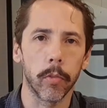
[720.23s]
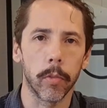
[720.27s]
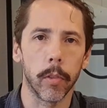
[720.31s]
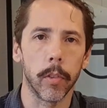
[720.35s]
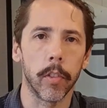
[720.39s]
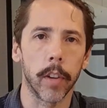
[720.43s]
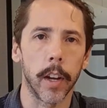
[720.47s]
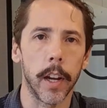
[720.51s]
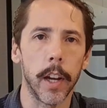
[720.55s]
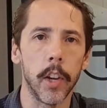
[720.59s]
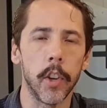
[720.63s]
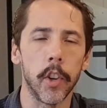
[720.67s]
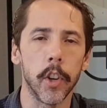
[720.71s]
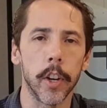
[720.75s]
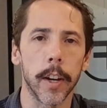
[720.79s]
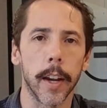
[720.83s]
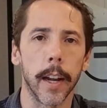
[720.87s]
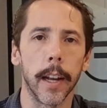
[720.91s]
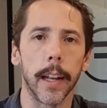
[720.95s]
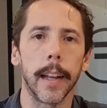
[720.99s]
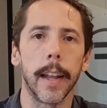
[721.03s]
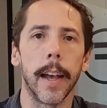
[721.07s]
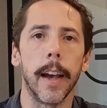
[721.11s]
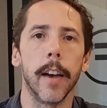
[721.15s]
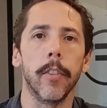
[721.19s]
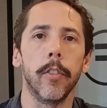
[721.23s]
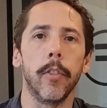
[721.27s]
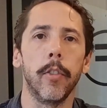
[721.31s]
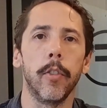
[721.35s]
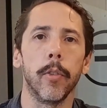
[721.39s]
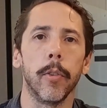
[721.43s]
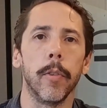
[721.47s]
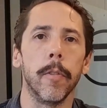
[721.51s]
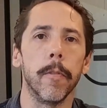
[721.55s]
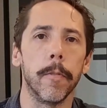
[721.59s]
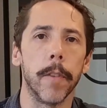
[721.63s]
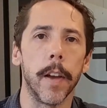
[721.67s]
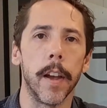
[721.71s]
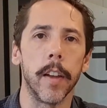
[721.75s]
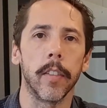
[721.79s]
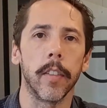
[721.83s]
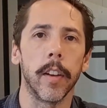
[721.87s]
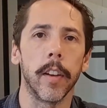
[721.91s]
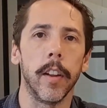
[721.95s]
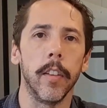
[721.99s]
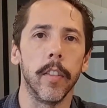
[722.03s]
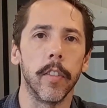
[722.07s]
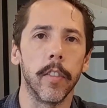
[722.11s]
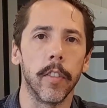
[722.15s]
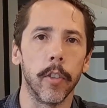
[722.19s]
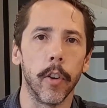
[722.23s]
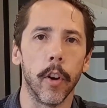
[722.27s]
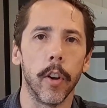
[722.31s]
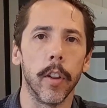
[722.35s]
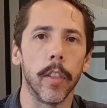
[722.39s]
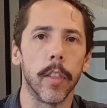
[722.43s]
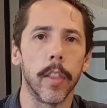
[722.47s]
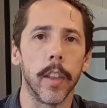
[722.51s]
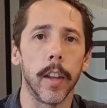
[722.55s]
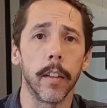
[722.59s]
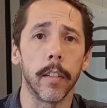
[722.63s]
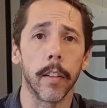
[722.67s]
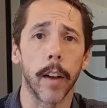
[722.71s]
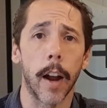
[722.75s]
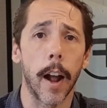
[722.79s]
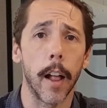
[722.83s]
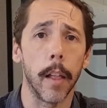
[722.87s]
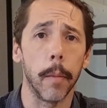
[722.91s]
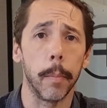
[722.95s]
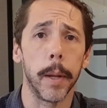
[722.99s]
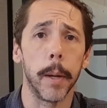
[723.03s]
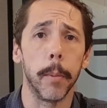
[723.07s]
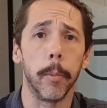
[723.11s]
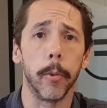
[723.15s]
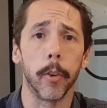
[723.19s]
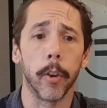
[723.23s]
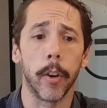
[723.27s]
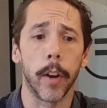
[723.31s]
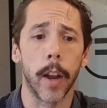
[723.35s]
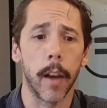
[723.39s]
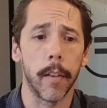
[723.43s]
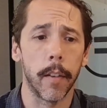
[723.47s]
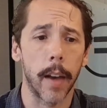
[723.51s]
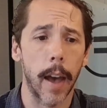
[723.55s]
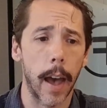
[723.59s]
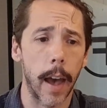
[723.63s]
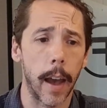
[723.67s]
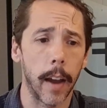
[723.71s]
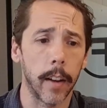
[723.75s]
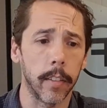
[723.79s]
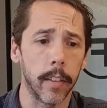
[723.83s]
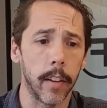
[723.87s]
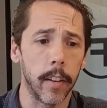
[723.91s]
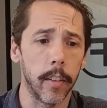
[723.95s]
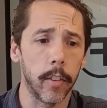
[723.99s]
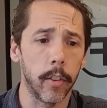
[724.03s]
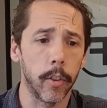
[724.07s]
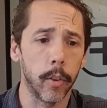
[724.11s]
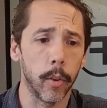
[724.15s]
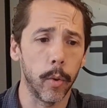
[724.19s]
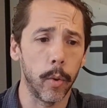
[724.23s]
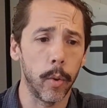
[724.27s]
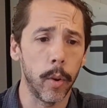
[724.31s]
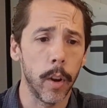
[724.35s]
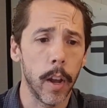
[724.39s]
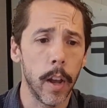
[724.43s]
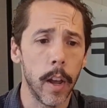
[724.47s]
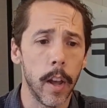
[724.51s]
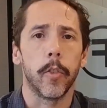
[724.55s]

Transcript: strategic. It allows you to invest in certain things that other people don't have access to.